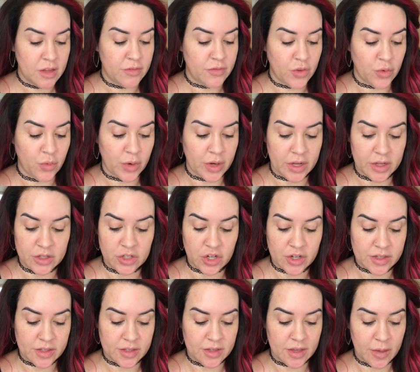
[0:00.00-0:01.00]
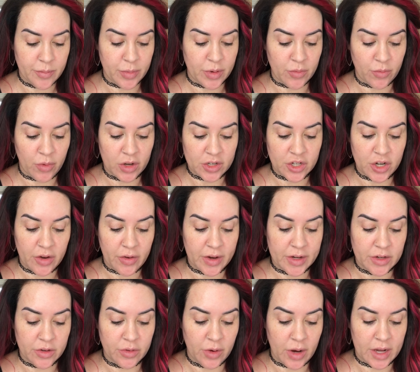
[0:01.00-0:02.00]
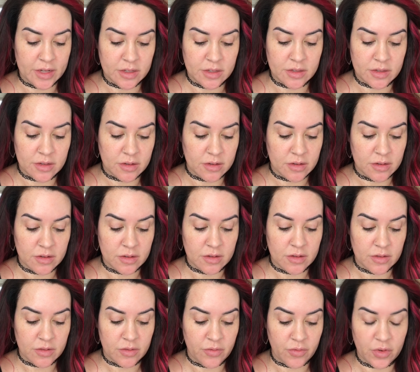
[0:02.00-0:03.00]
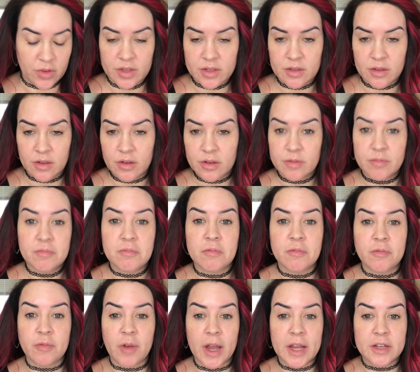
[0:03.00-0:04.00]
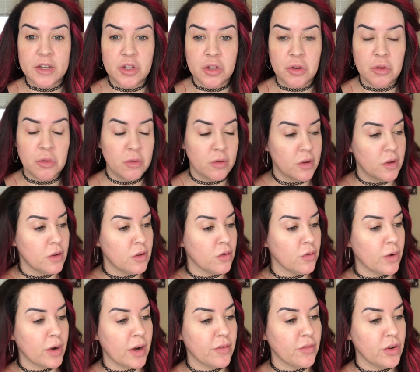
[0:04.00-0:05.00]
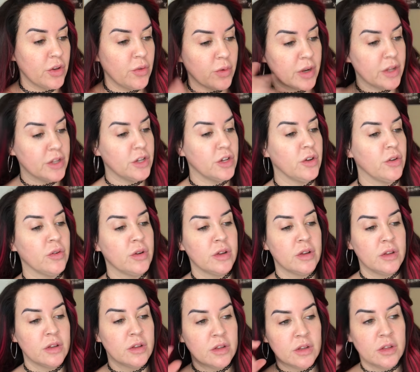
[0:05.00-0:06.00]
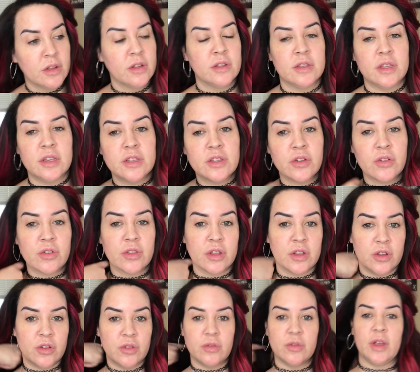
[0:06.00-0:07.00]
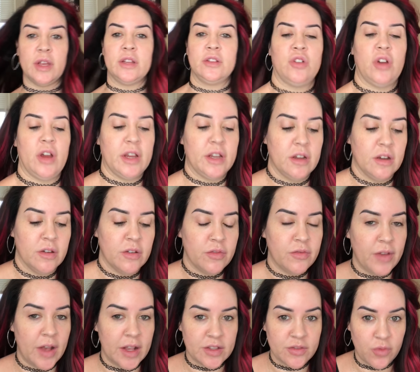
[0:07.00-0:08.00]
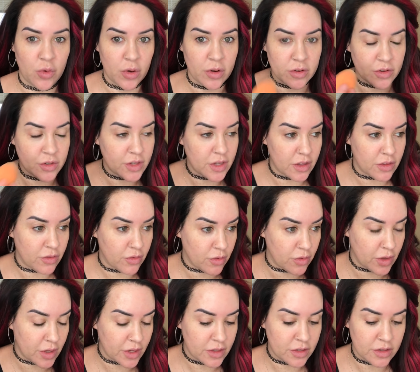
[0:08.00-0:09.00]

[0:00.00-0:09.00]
If you want to just skip and watch how I do eyes for this look, fine too. Whatever you want to do. It's easier than you like trying to fast forward or sit through this.